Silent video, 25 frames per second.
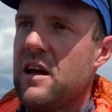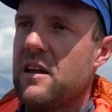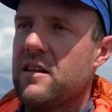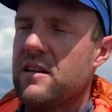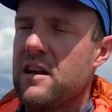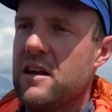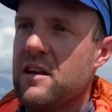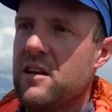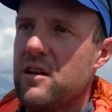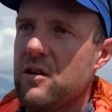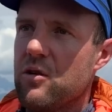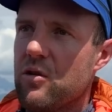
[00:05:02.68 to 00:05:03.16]
and
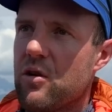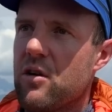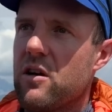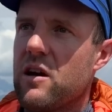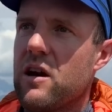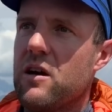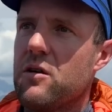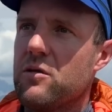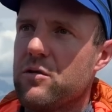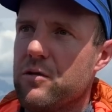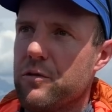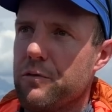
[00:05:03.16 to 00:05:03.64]
then you are
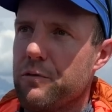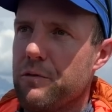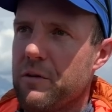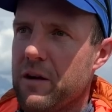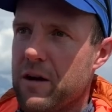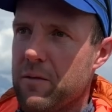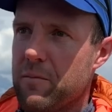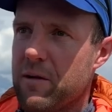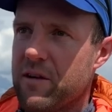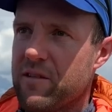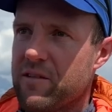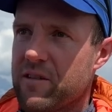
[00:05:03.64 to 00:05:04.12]
allowed to
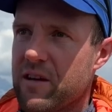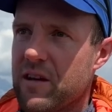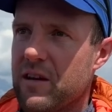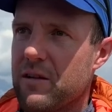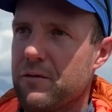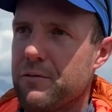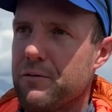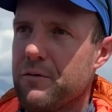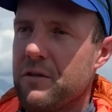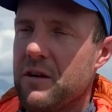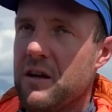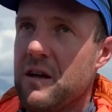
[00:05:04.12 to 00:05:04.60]
fly by
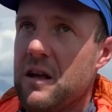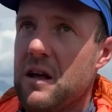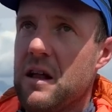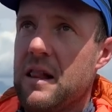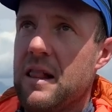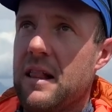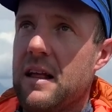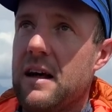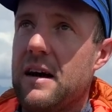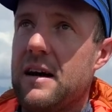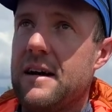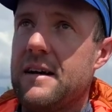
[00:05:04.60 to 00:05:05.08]
self.
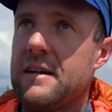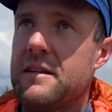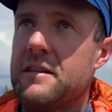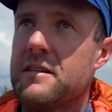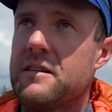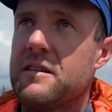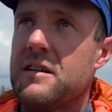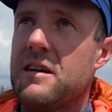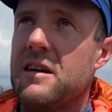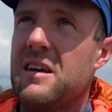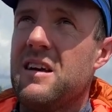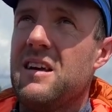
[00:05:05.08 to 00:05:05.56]

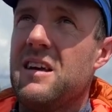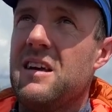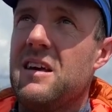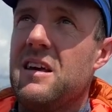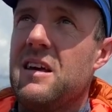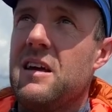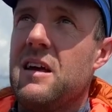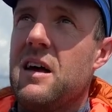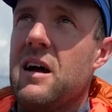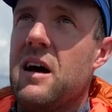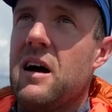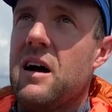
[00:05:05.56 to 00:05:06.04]
And
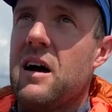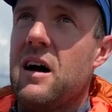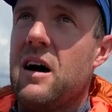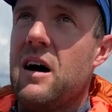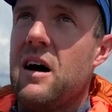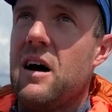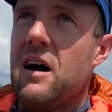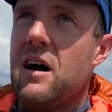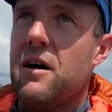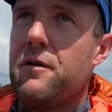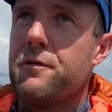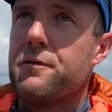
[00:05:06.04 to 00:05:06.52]

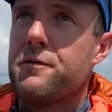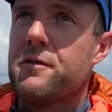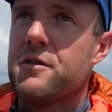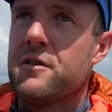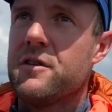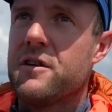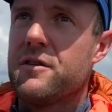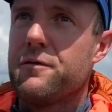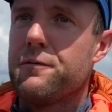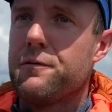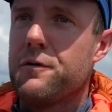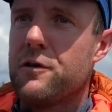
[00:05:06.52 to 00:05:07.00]
after
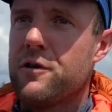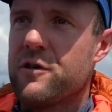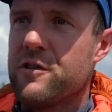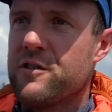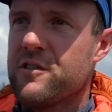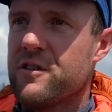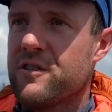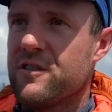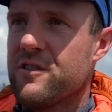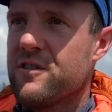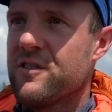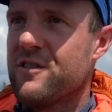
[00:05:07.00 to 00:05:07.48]
the
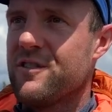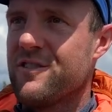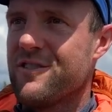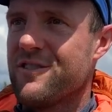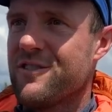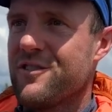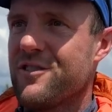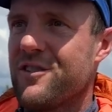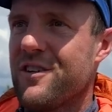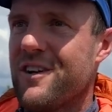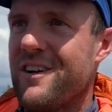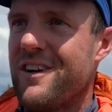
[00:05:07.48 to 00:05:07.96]
first
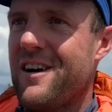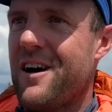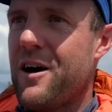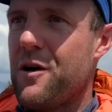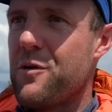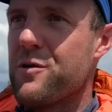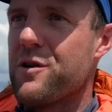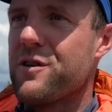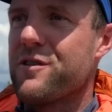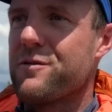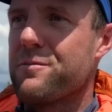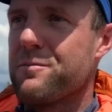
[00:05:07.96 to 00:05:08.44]

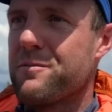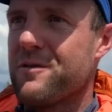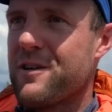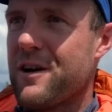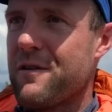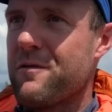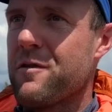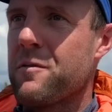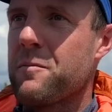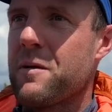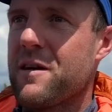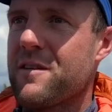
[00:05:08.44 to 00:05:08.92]
hours
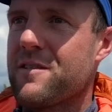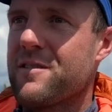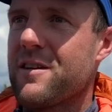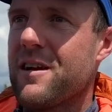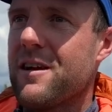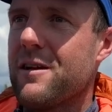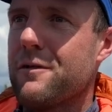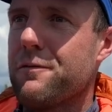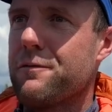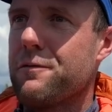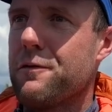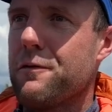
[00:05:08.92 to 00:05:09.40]
driving by
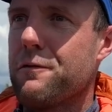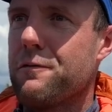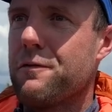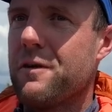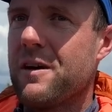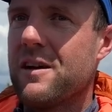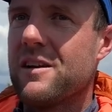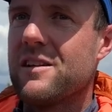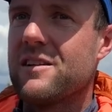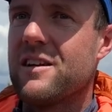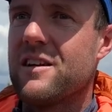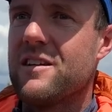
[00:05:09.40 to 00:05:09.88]
self, you
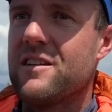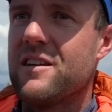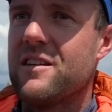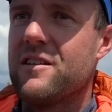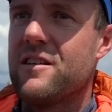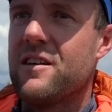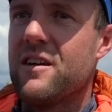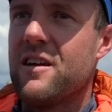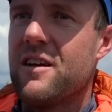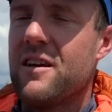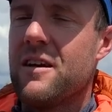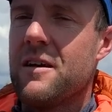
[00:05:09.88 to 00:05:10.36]
feel that
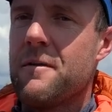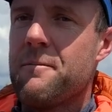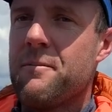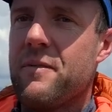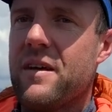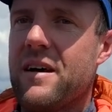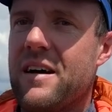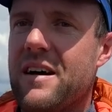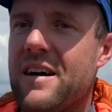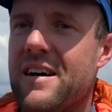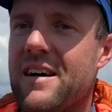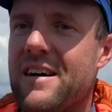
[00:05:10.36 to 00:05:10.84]
it
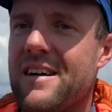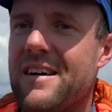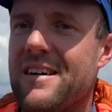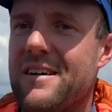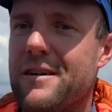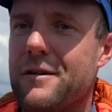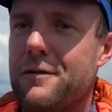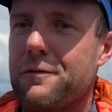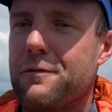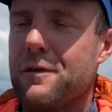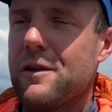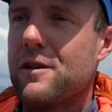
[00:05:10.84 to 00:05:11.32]

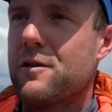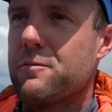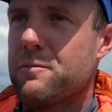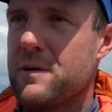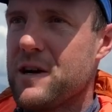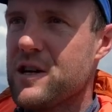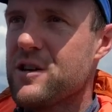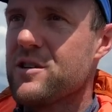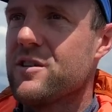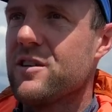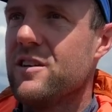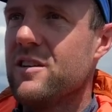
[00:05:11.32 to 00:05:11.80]
feels
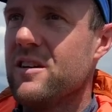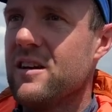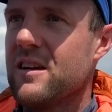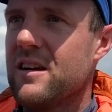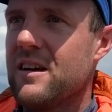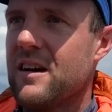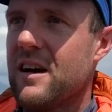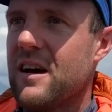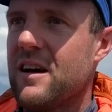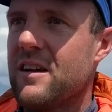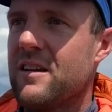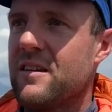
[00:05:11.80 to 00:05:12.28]
special,
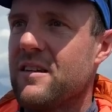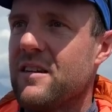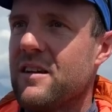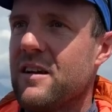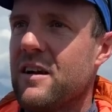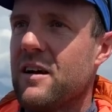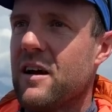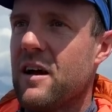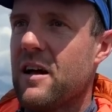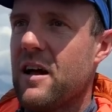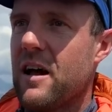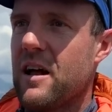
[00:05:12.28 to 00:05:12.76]
and
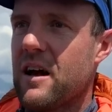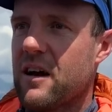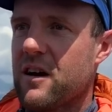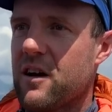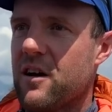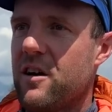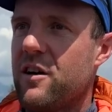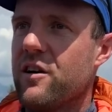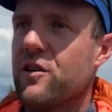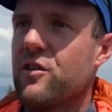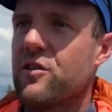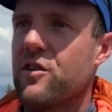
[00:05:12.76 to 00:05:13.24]
a
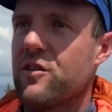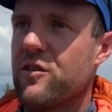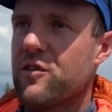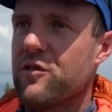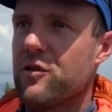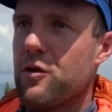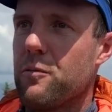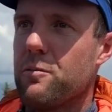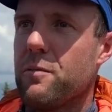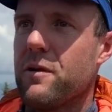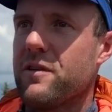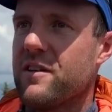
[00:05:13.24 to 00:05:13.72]
car you can
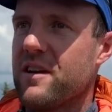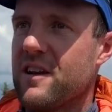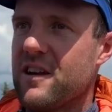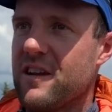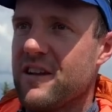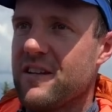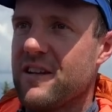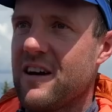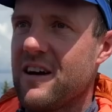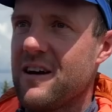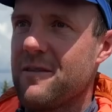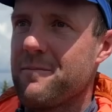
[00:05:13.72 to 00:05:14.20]
stop at
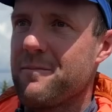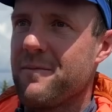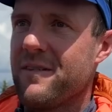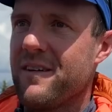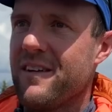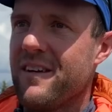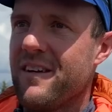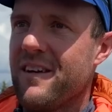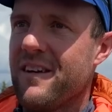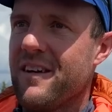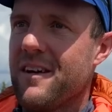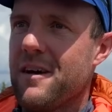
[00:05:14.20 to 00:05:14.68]
any time,
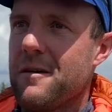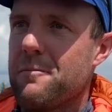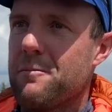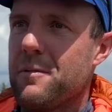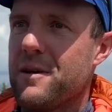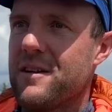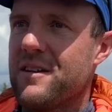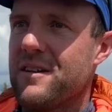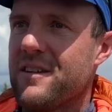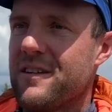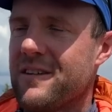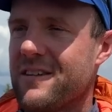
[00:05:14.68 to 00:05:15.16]

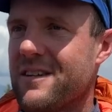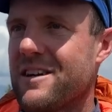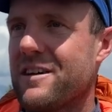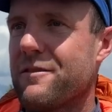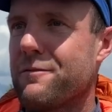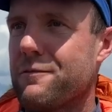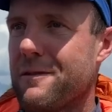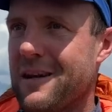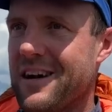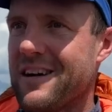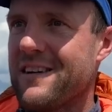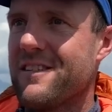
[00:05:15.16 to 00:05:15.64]
but the
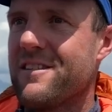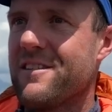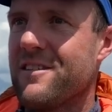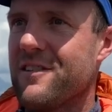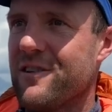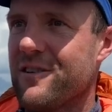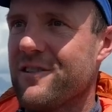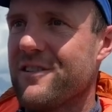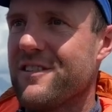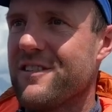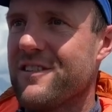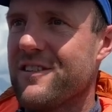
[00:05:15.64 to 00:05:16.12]
flight
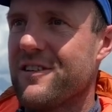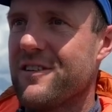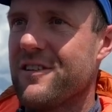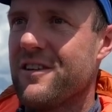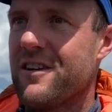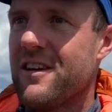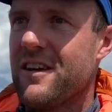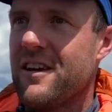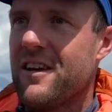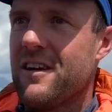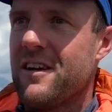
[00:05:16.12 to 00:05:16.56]
not. So